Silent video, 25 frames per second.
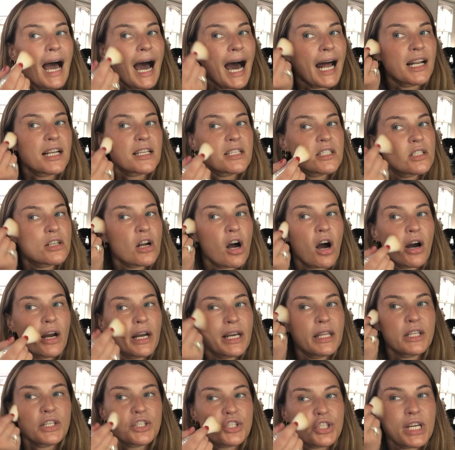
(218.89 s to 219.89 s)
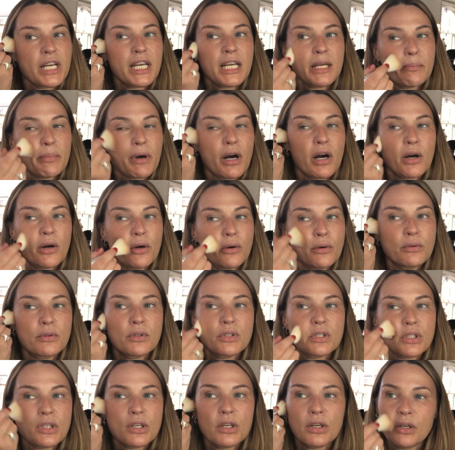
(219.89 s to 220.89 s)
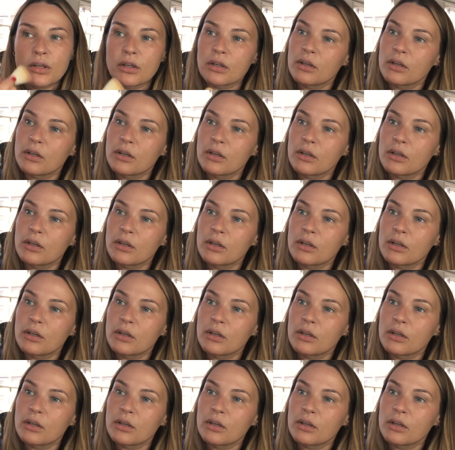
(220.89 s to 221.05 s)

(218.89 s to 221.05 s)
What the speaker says: And I'll start in the cheekbones